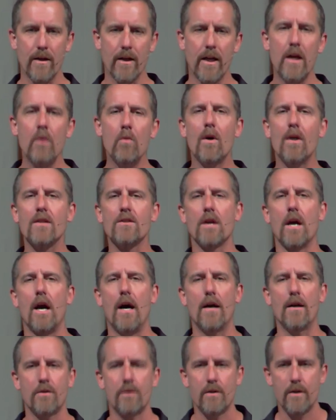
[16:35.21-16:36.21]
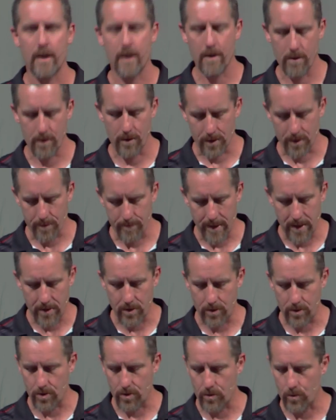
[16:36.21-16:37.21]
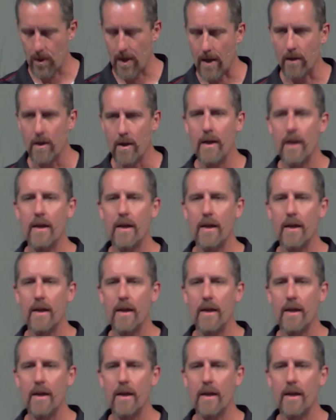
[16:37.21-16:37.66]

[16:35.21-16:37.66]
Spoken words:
He wants us to hear this message as well.